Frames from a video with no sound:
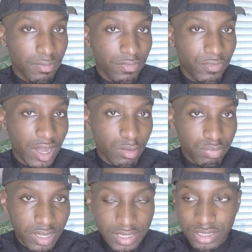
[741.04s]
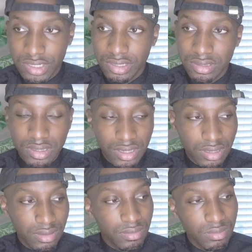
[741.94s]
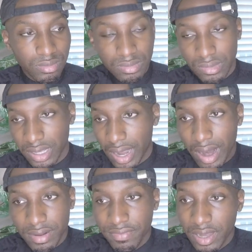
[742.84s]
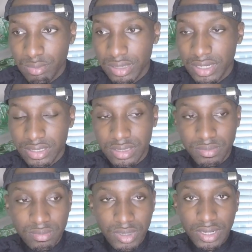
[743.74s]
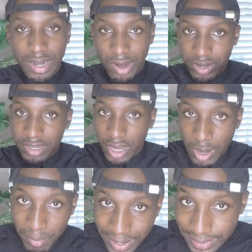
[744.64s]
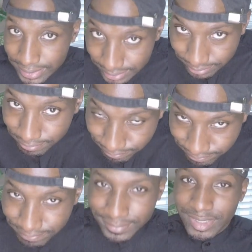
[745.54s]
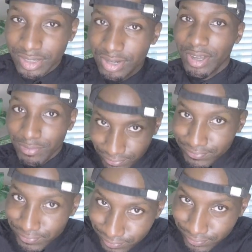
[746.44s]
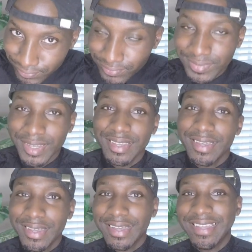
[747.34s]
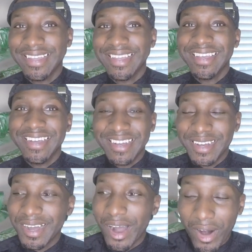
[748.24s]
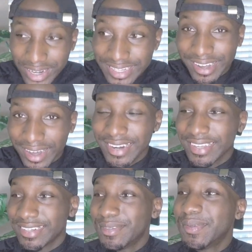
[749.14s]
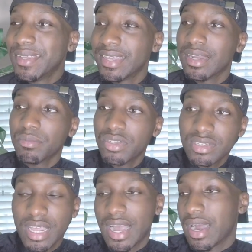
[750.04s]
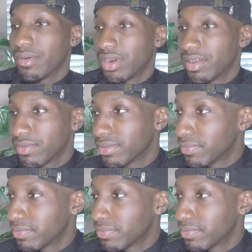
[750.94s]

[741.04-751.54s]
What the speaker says: found pleasure. Like I already found pleasure, meaning I already caught my, you know. I already caught it, and I'm just like, all right, whatever.